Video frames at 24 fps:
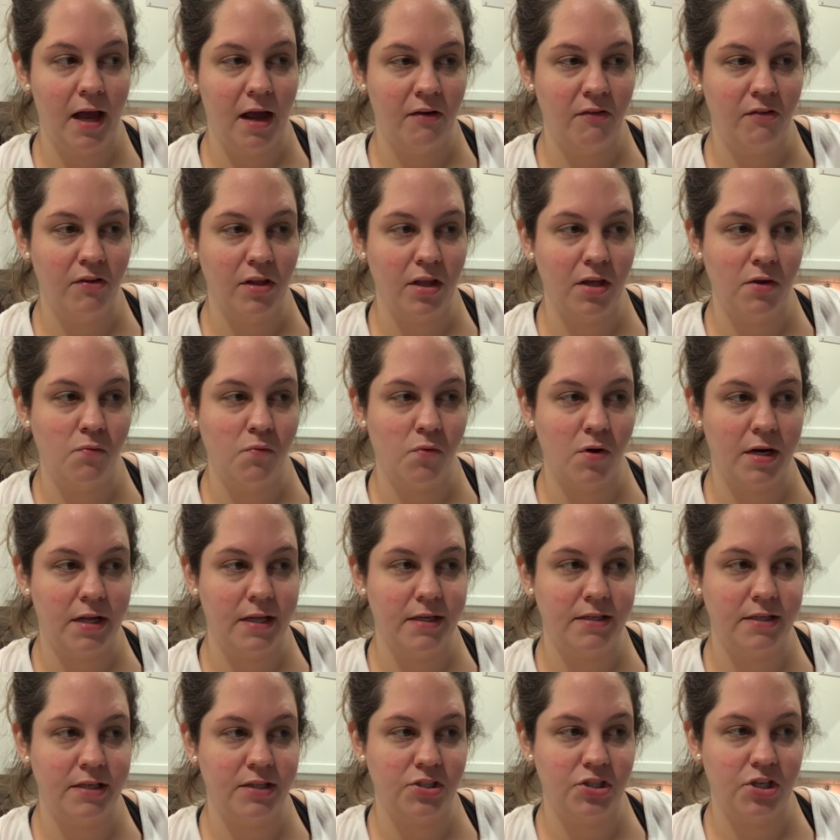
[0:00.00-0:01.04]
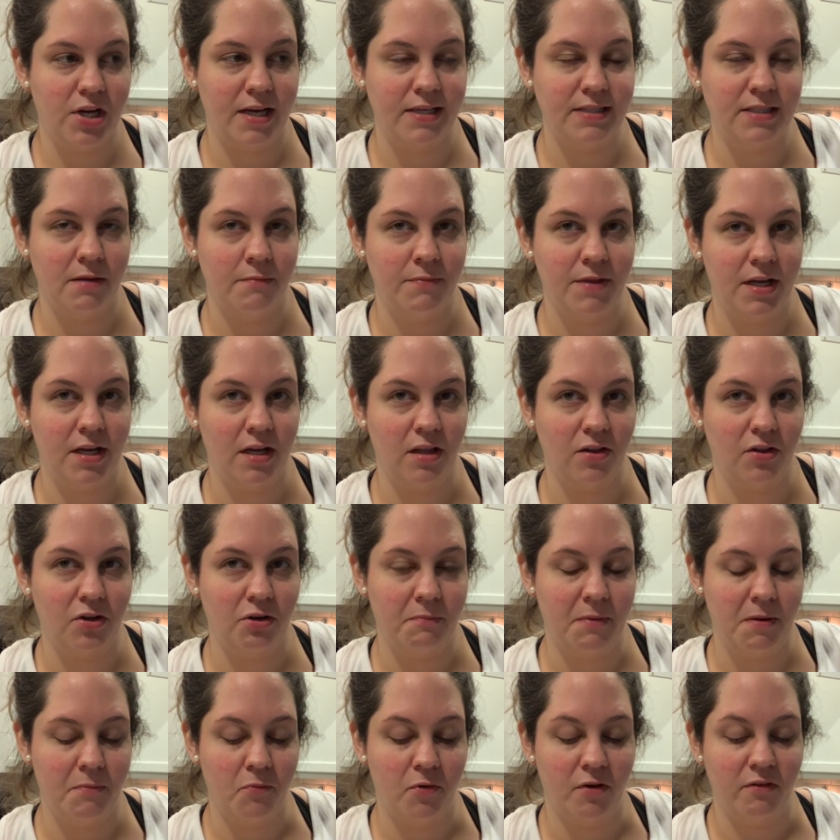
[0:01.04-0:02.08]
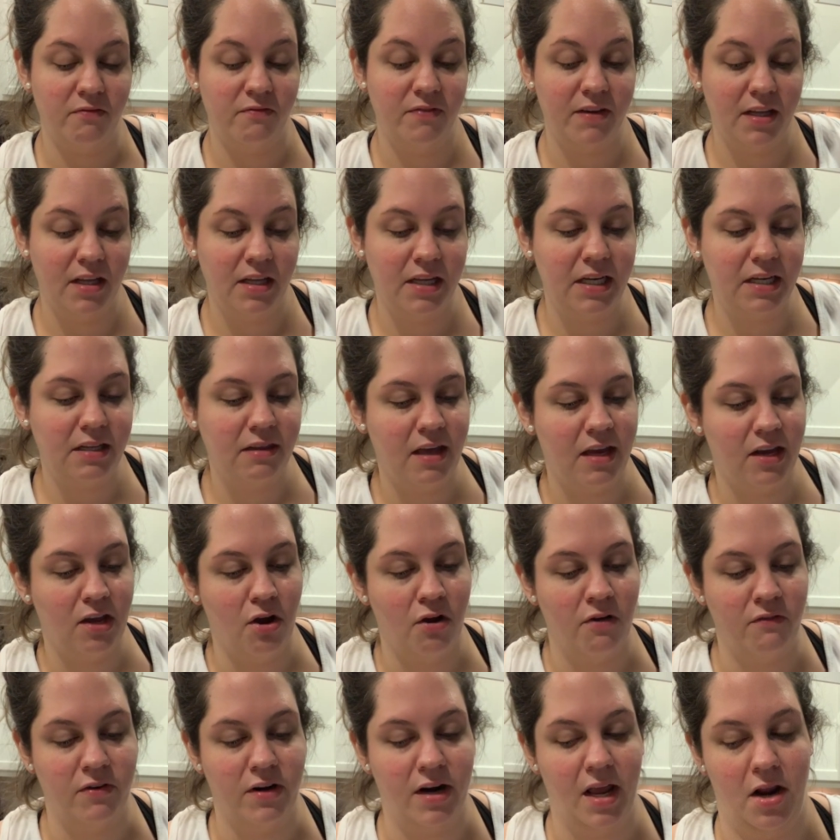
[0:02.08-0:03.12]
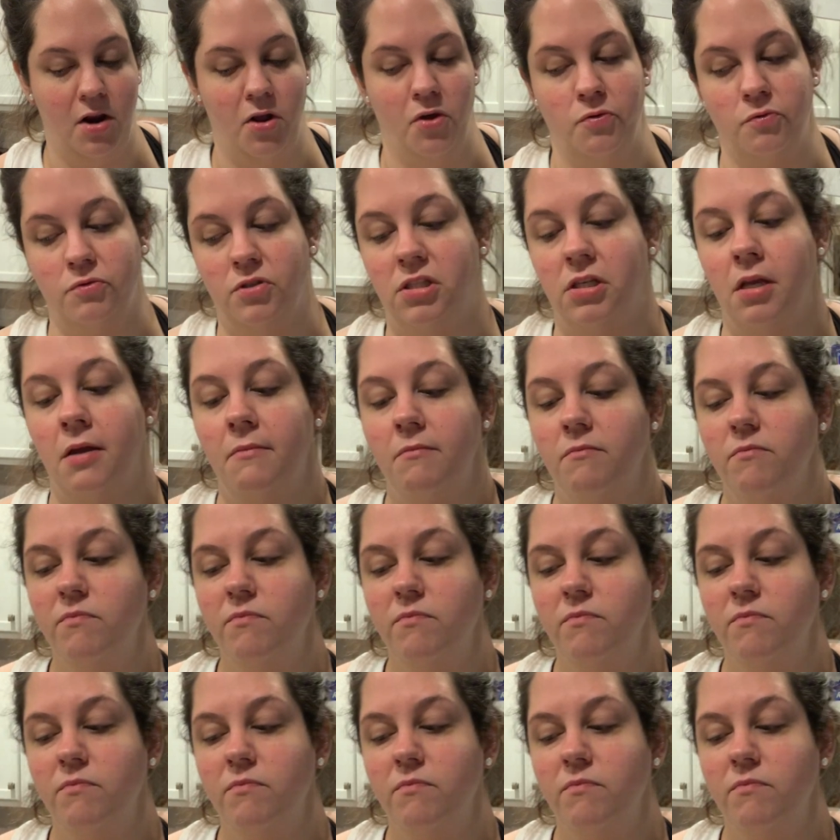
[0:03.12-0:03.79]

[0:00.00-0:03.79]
I really wanted to try something a little bit more filling, like overnight oats.